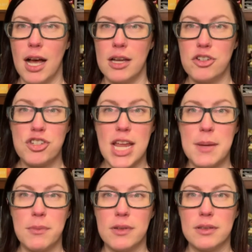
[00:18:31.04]

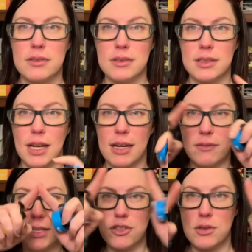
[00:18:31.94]
shaped kind of
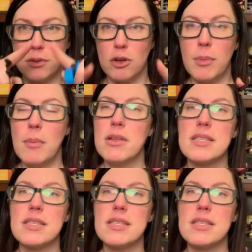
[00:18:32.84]
like 2 little bubbles,